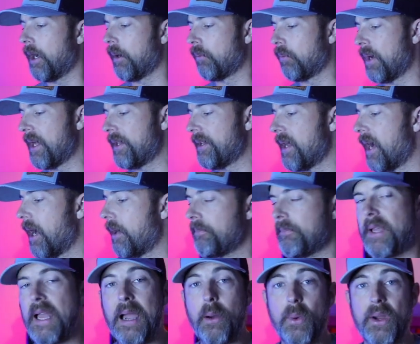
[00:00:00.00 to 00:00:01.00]
red dot.
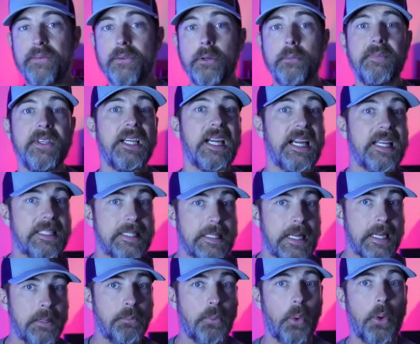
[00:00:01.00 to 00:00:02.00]
However, it's an
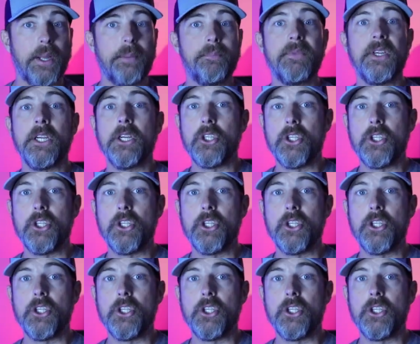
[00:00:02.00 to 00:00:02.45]
Aimpoint.